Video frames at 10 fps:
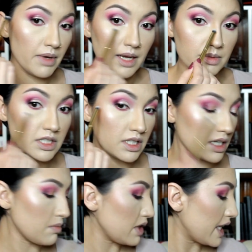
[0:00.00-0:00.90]
and I'm just
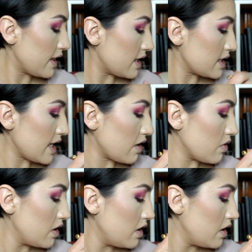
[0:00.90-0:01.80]
gonna blend this
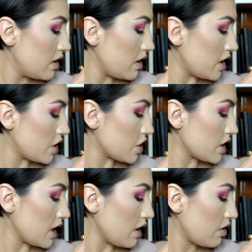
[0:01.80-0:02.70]
out
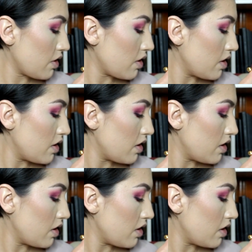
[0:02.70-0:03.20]
underneath